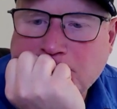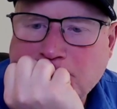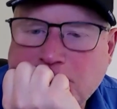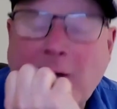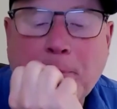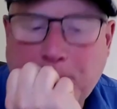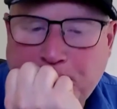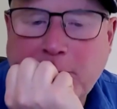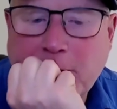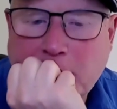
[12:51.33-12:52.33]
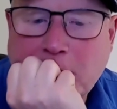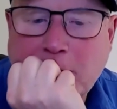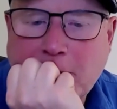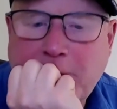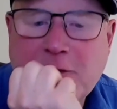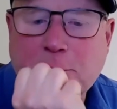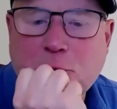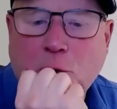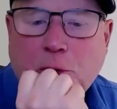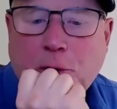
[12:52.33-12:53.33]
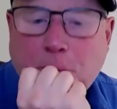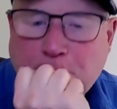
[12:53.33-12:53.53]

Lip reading: Yep. Fish from shore too.